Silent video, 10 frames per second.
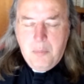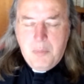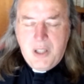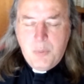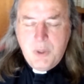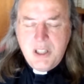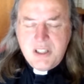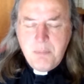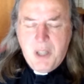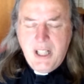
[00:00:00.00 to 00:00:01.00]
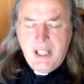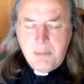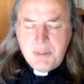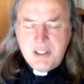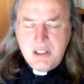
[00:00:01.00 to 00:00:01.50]
May the words of my
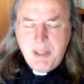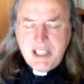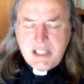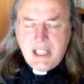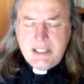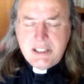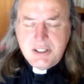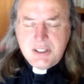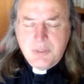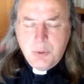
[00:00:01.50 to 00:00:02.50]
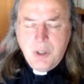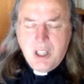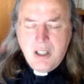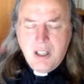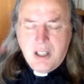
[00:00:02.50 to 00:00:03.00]
lips and the meditations of all
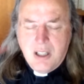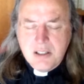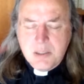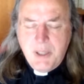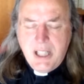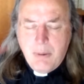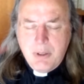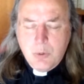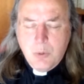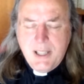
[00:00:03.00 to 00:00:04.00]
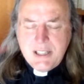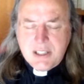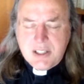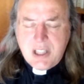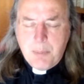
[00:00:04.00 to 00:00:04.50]
our hearts be now and always
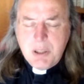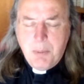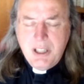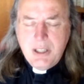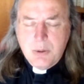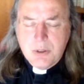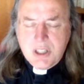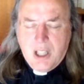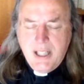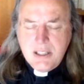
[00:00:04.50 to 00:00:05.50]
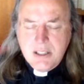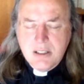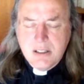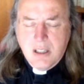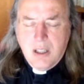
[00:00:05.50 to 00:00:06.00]
acceptable in your sight,
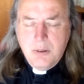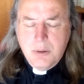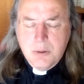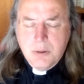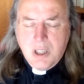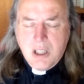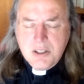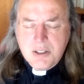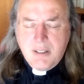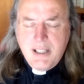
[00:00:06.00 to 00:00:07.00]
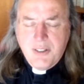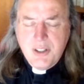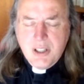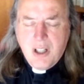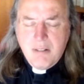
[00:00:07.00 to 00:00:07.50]
O Lord, our strength
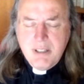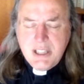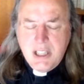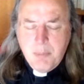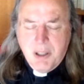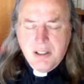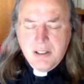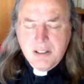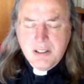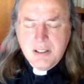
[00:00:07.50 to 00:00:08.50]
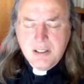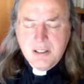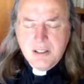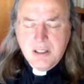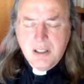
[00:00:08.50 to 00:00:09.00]
and our Redeemer.
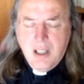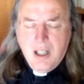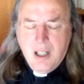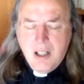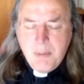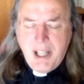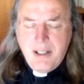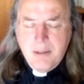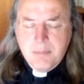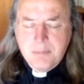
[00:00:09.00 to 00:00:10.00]
Amen.